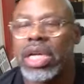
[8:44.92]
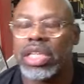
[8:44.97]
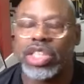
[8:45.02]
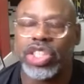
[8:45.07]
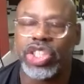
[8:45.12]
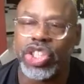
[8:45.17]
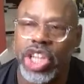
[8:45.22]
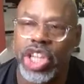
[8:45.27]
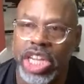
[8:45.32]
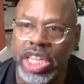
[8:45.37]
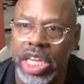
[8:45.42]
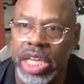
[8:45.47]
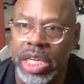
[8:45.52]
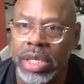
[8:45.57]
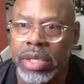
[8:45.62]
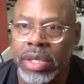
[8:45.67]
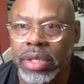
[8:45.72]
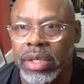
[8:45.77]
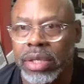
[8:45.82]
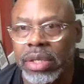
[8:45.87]

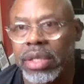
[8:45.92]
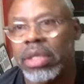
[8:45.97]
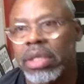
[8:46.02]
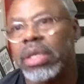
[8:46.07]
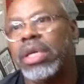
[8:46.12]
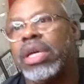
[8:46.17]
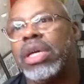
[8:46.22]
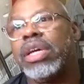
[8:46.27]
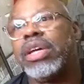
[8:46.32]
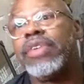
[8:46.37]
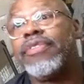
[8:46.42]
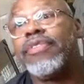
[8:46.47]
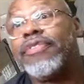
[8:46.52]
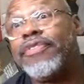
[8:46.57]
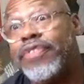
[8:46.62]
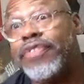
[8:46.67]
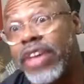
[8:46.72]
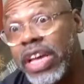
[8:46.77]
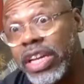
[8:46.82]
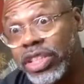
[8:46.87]
chicken,
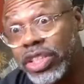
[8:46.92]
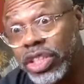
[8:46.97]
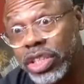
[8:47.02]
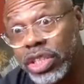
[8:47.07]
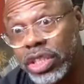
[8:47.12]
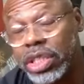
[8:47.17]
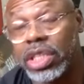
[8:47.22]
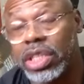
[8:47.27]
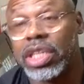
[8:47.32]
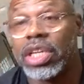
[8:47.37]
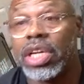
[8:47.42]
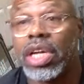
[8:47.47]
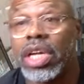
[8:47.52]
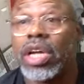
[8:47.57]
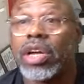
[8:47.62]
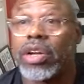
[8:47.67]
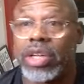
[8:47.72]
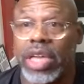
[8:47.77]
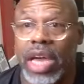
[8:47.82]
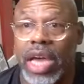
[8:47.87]
fish,
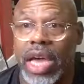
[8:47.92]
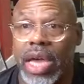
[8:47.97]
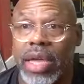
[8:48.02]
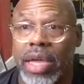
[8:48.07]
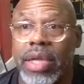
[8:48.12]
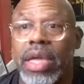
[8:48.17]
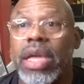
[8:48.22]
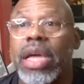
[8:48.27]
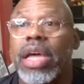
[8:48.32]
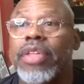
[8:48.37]
okay?